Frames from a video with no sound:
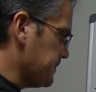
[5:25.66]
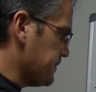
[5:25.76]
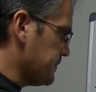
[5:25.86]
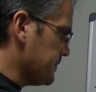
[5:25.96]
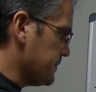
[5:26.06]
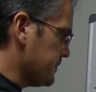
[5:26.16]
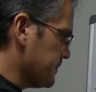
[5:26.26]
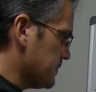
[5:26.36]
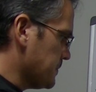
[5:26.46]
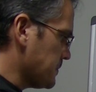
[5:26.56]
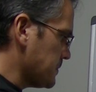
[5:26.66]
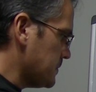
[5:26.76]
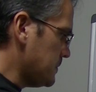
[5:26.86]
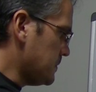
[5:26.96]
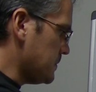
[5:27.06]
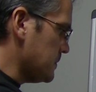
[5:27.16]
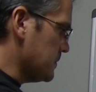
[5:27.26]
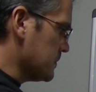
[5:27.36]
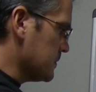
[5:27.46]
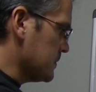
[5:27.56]

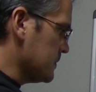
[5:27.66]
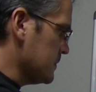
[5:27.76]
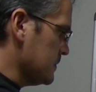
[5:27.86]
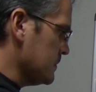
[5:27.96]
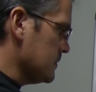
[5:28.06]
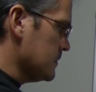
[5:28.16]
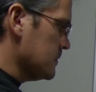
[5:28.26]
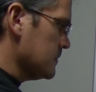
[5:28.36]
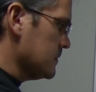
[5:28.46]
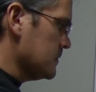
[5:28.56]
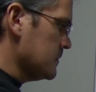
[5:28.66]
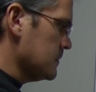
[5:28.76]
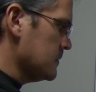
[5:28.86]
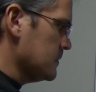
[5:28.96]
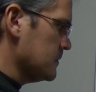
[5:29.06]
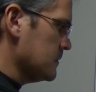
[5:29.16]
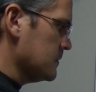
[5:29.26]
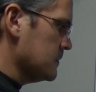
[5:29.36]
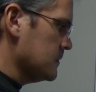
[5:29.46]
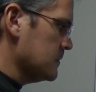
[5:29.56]

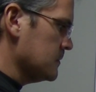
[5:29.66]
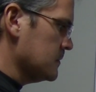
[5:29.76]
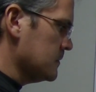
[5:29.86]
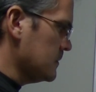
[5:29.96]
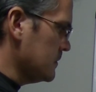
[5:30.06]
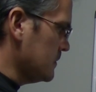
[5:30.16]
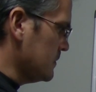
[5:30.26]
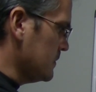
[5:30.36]
Nobody speaks.